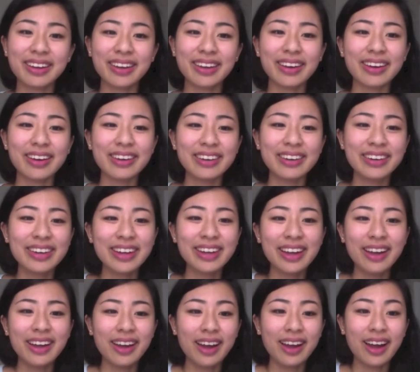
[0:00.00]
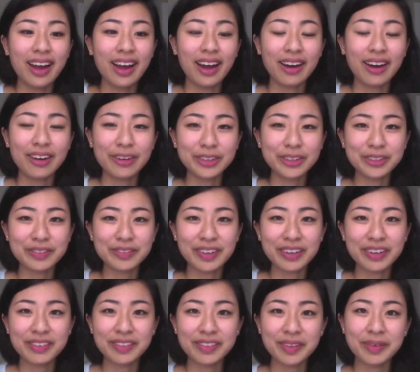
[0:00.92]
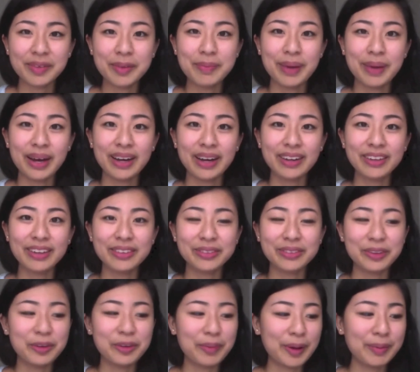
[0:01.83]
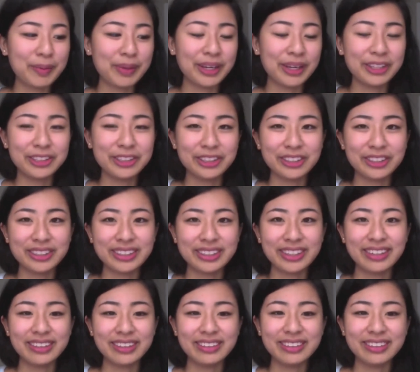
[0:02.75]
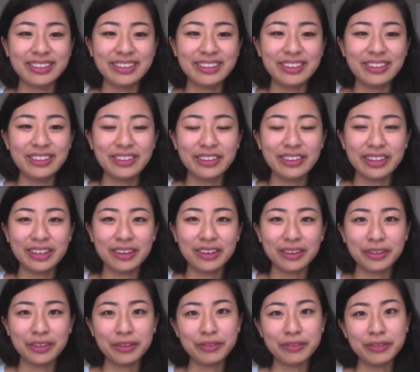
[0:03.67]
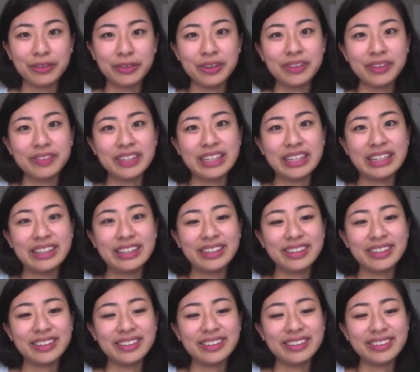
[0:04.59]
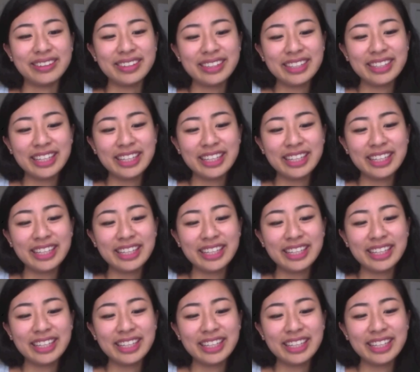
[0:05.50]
And I don't know, it's fun flipping back through my pictures and looking at all the food I've eaten and